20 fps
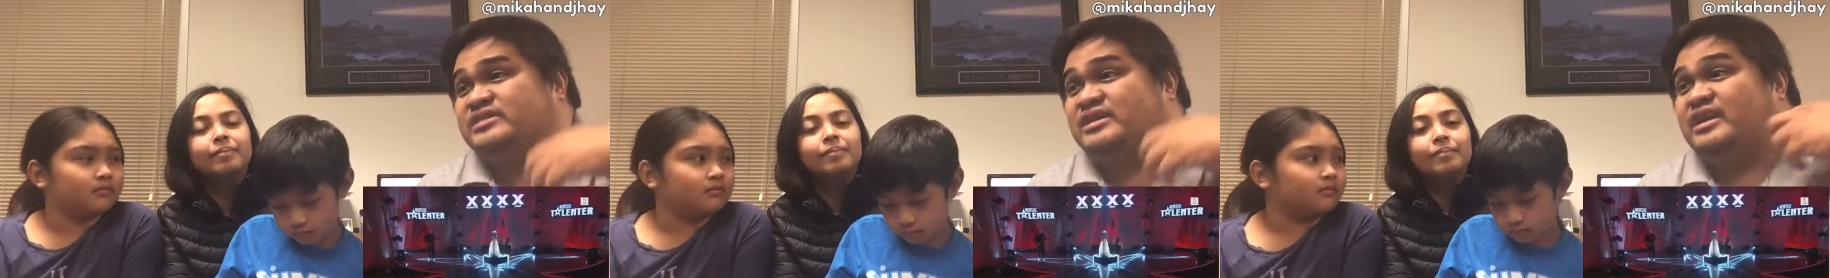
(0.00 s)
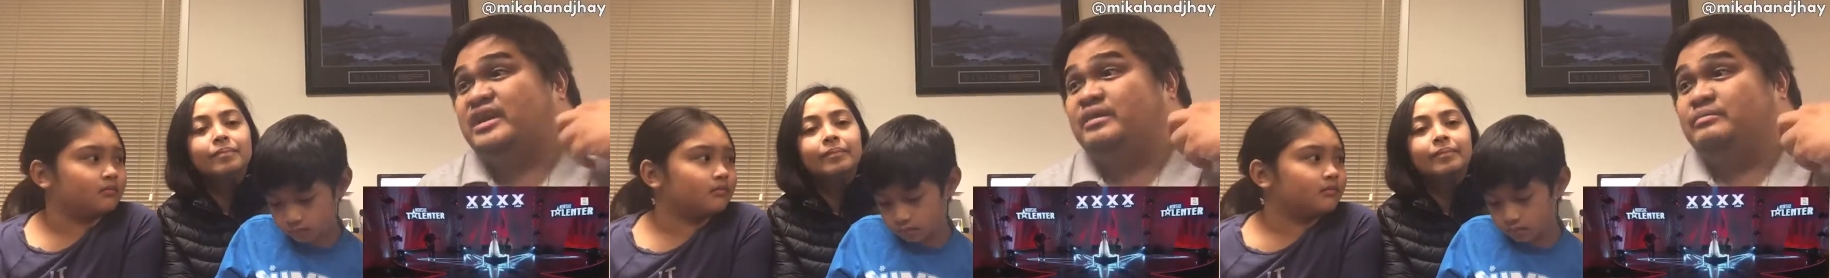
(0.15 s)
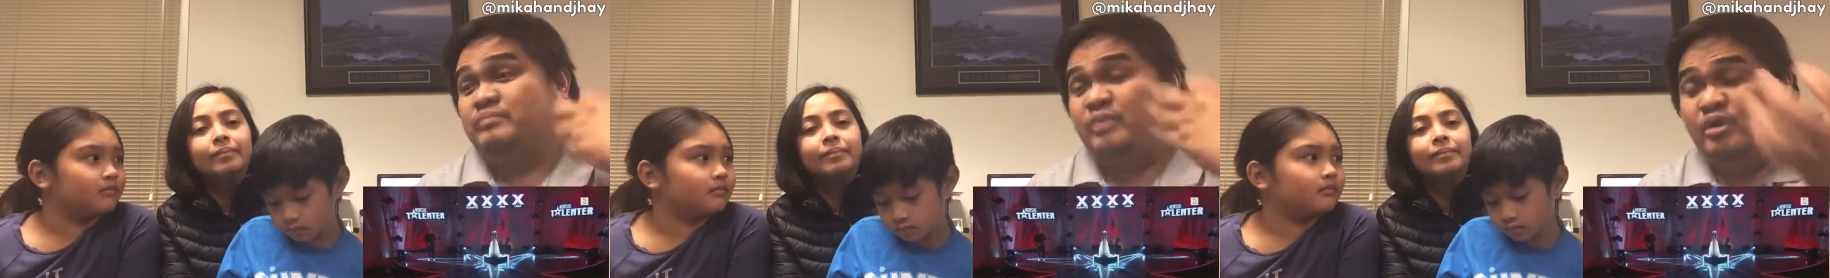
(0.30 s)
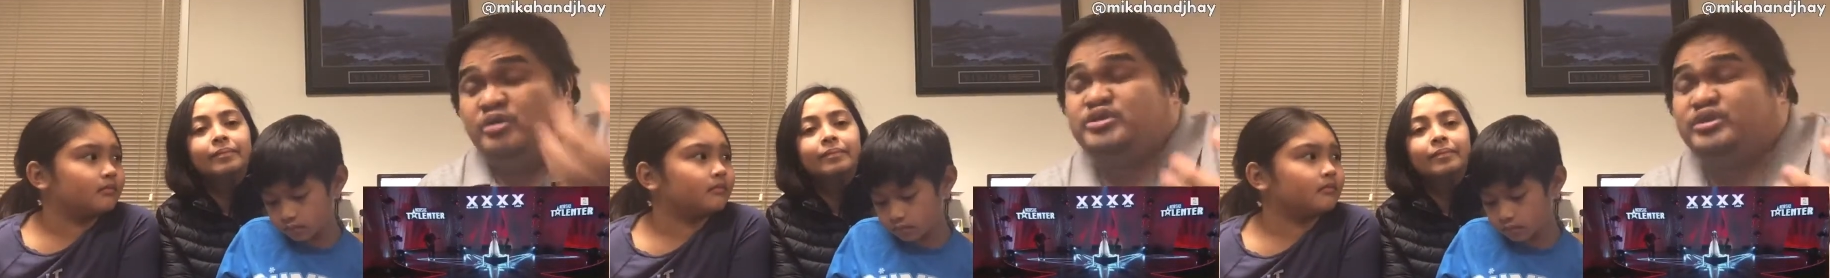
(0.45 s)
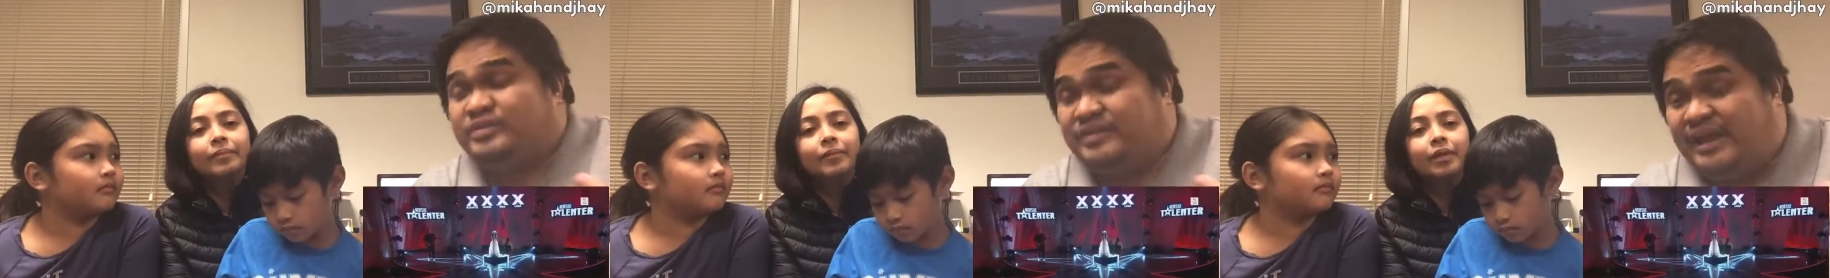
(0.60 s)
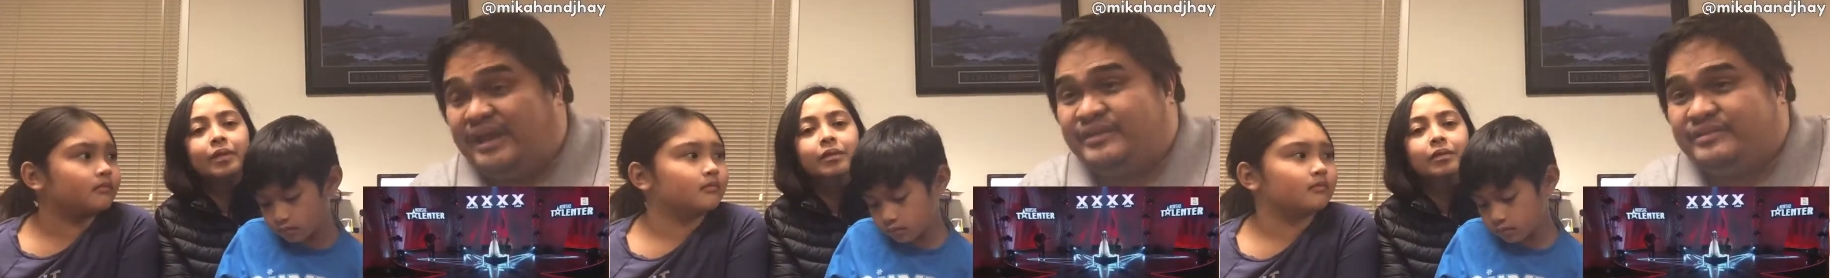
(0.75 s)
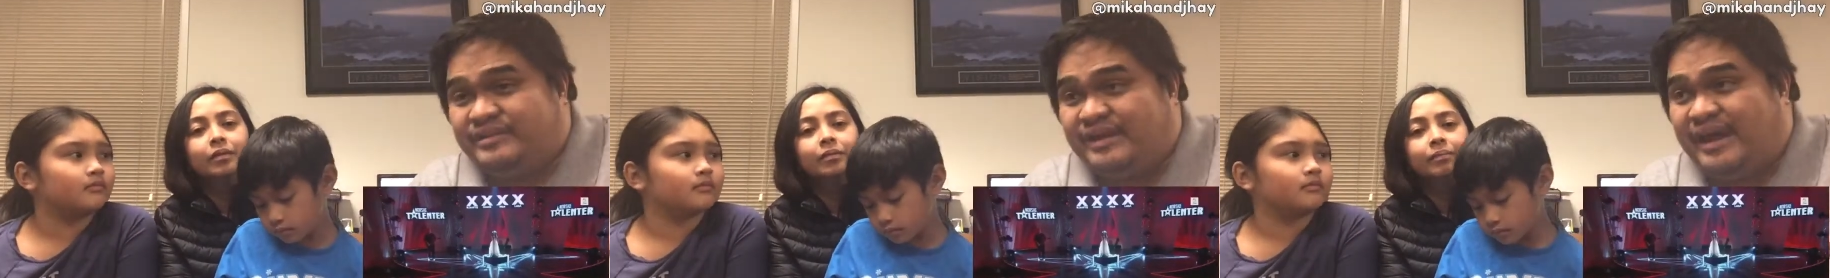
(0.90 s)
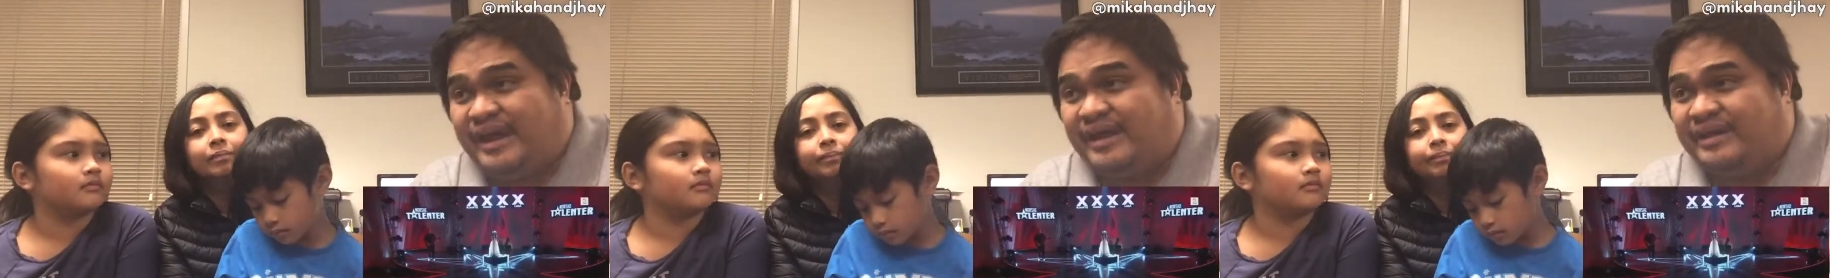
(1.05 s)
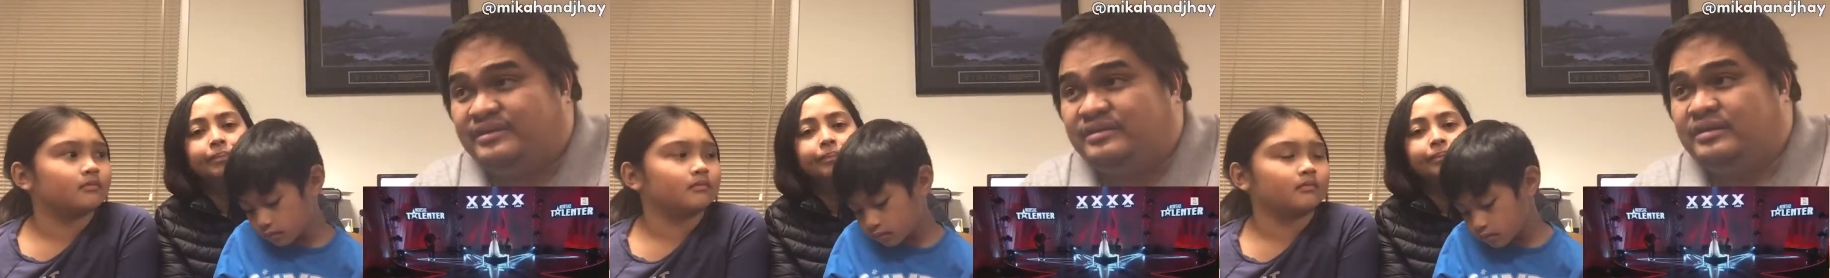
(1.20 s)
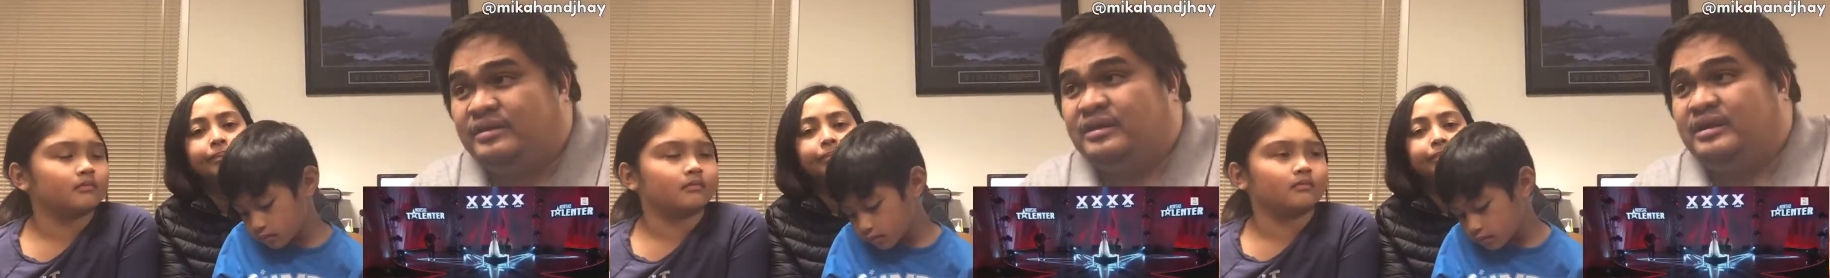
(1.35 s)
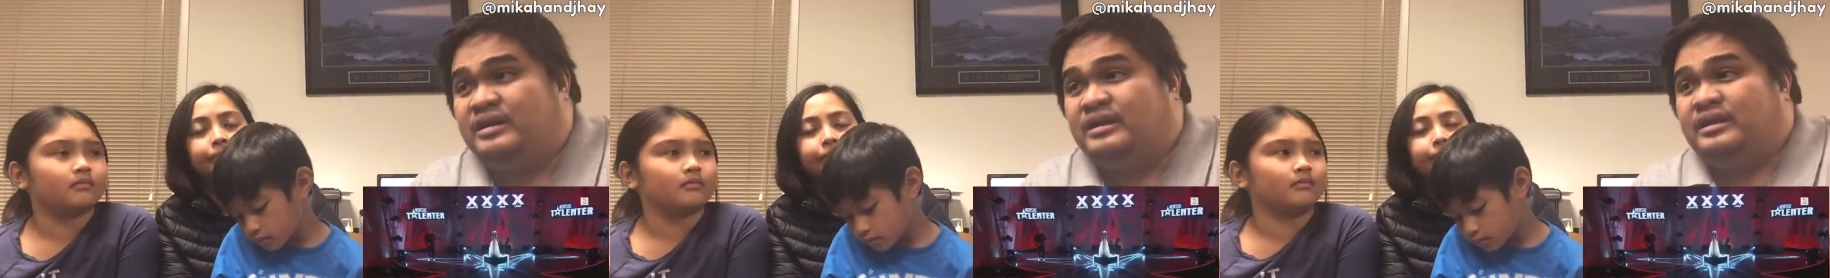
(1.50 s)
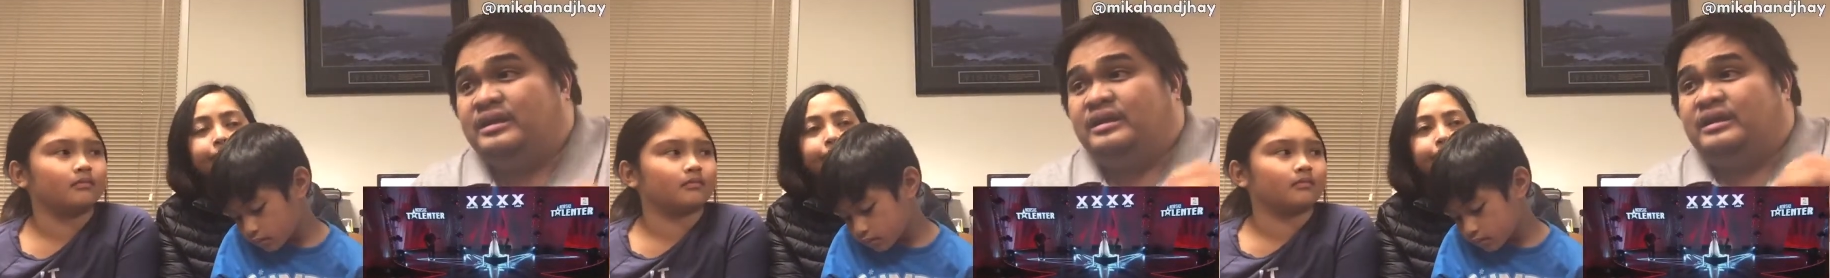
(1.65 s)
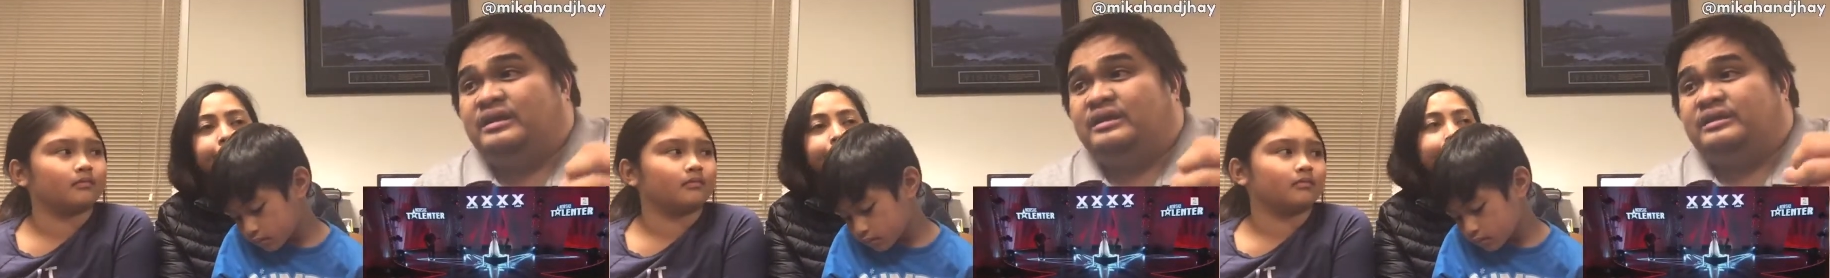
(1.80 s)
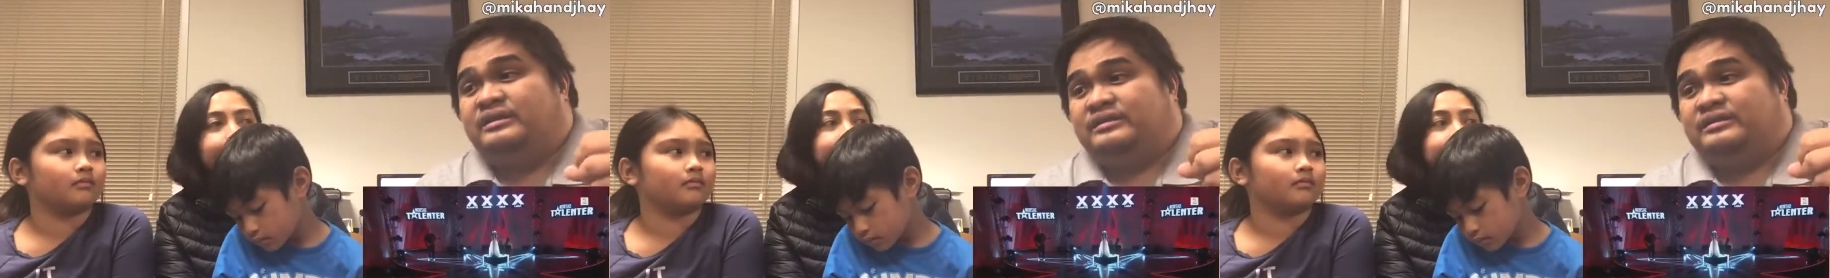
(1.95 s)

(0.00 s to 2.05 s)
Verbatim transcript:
Speaker 1: emotion like that, mm -hmm.